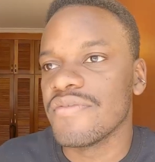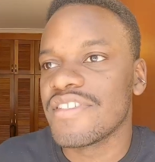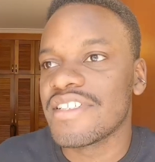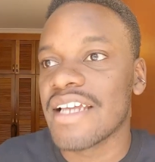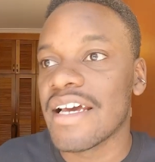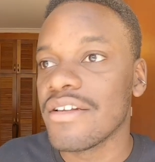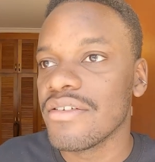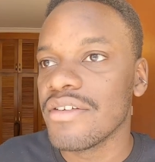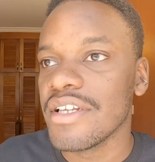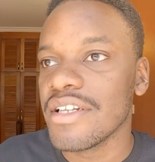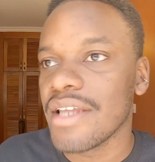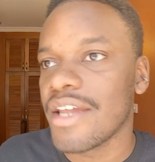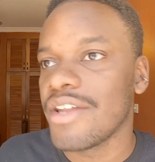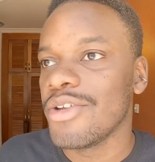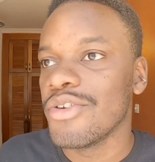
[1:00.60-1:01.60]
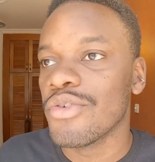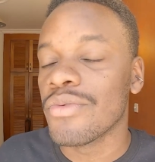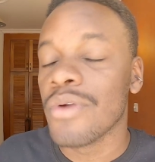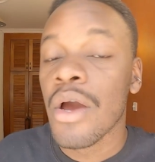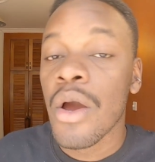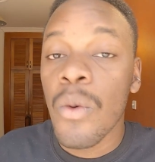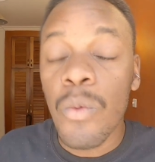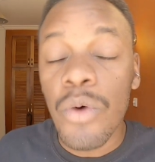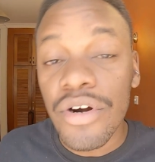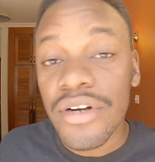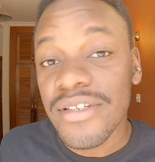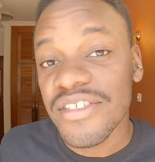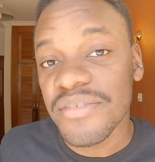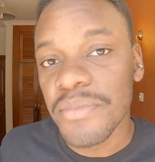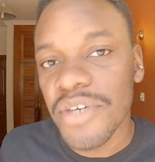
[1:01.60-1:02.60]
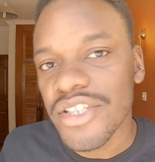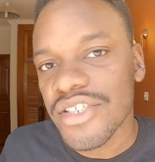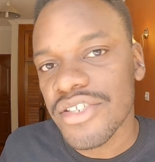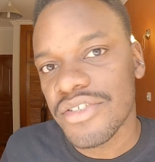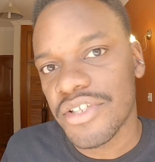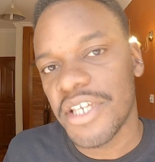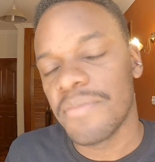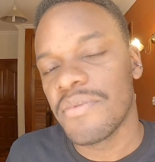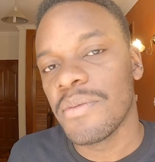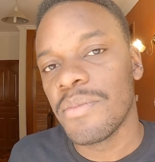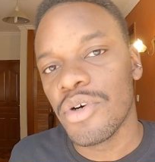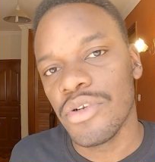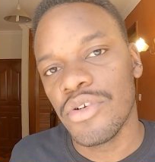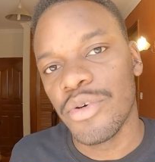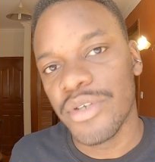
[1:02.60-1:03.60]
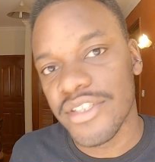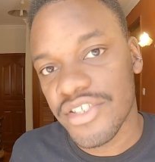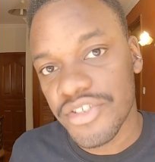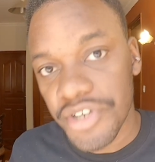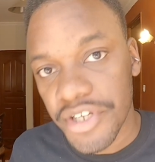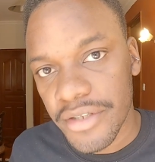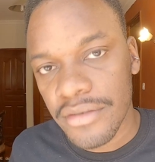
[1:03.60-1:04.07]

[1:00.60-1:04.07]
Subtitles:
of stand on it and you don't work as much to keep the board going straight.